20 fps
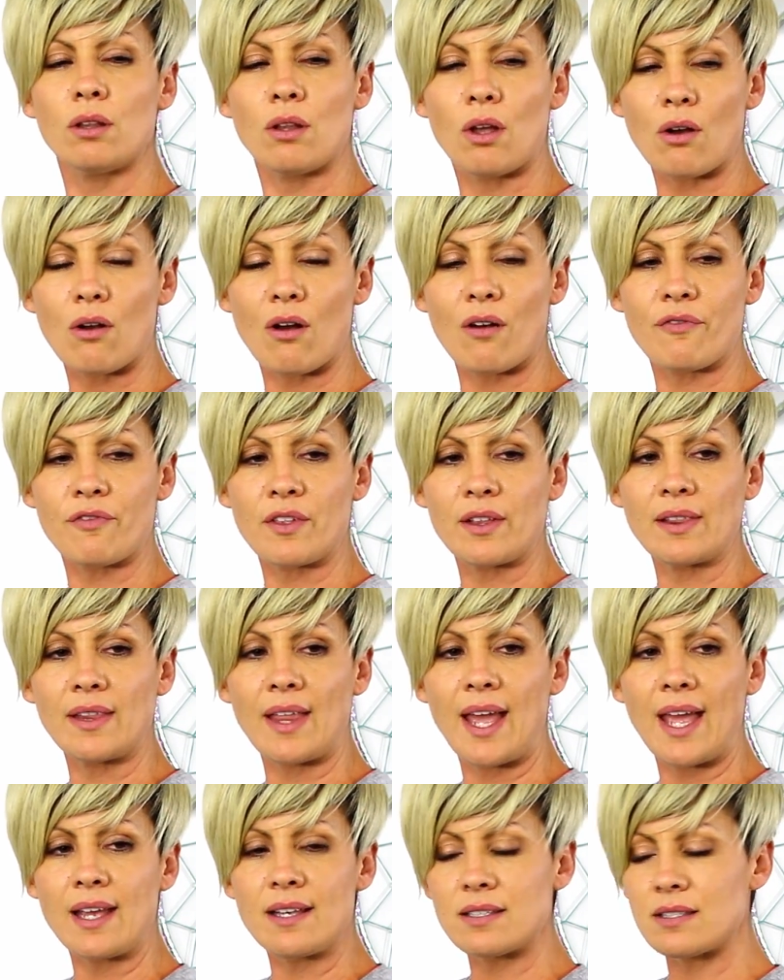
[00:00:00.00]
lock off the
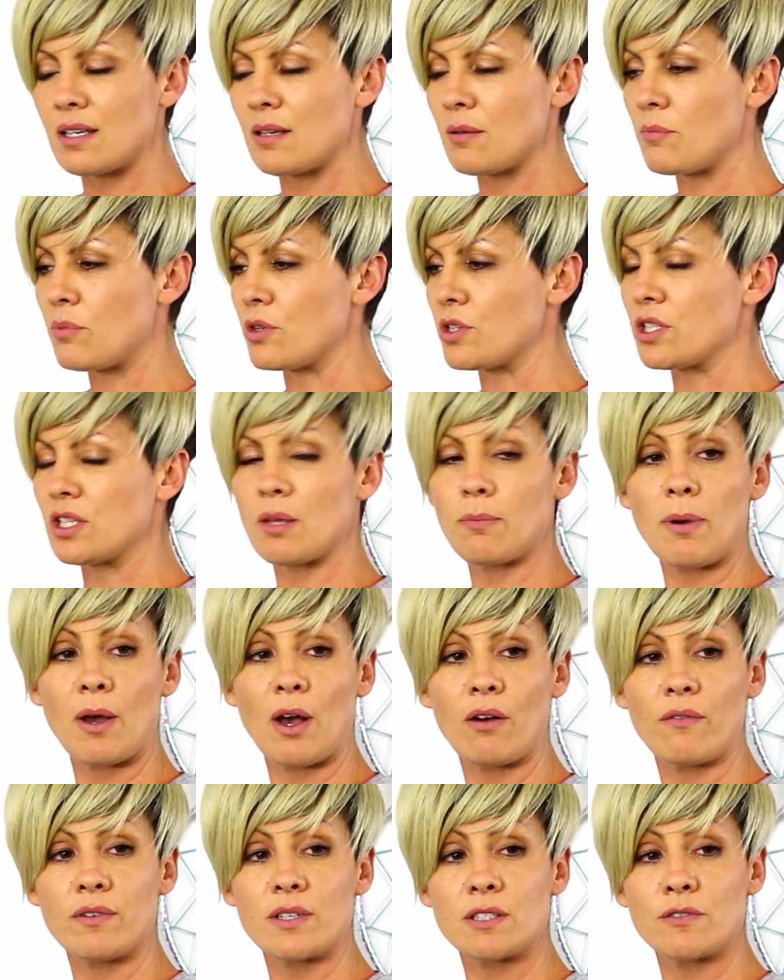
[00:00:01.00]
legs, push the
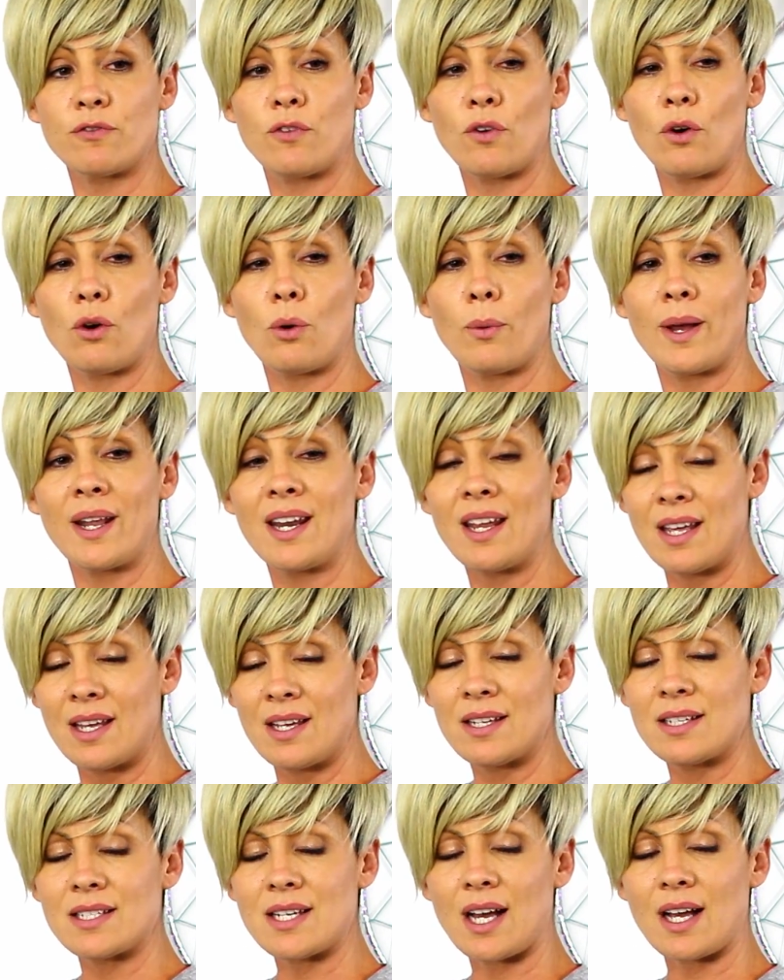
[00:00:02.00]
pelvis forward,
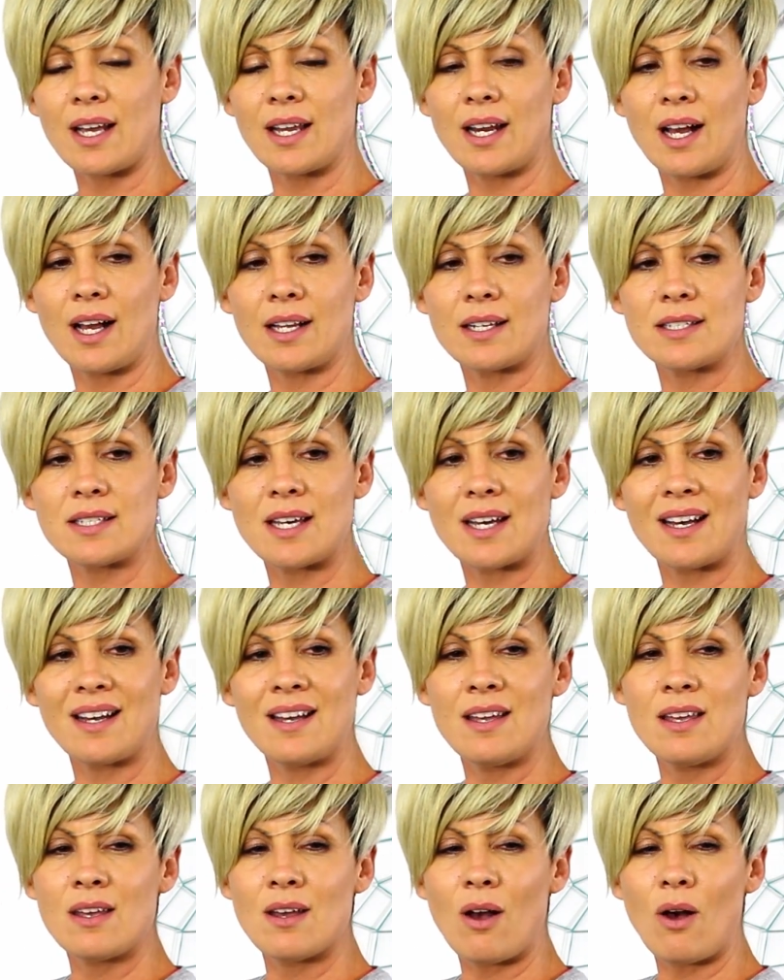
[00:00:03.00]
tuck it
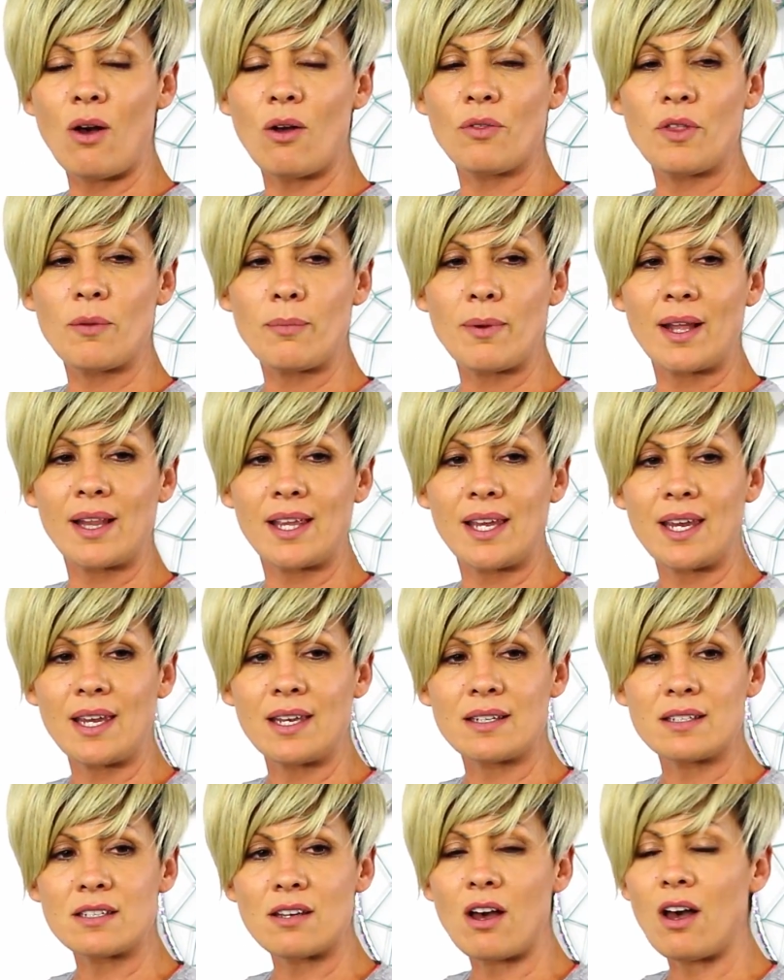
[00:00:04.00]
under, hold the belly
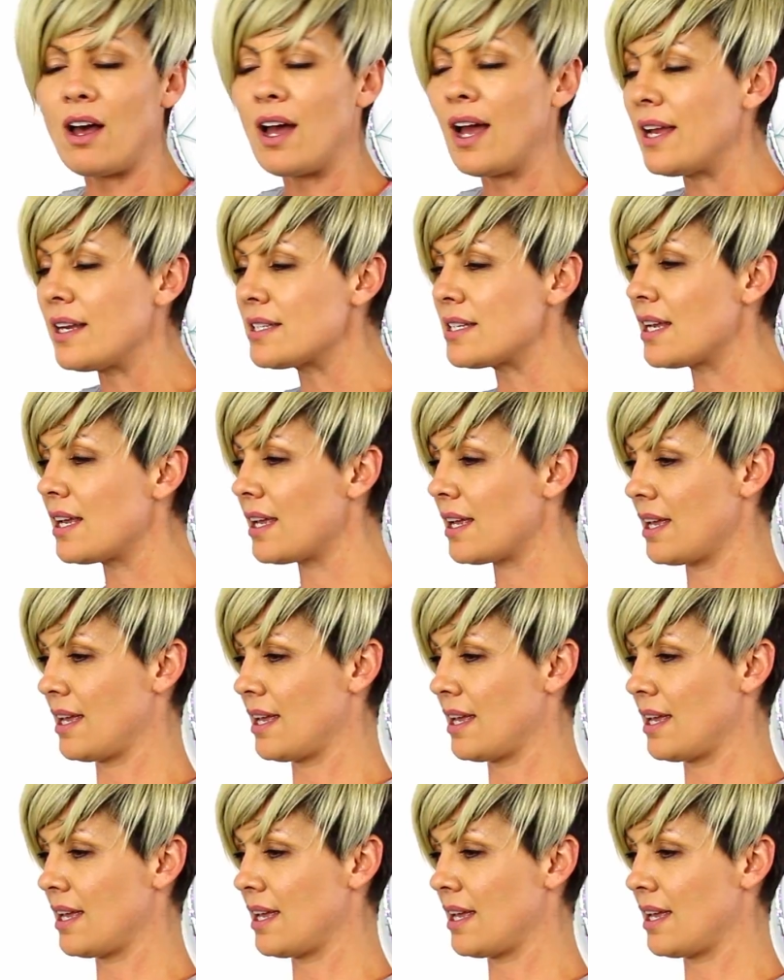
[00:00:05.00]
in tight,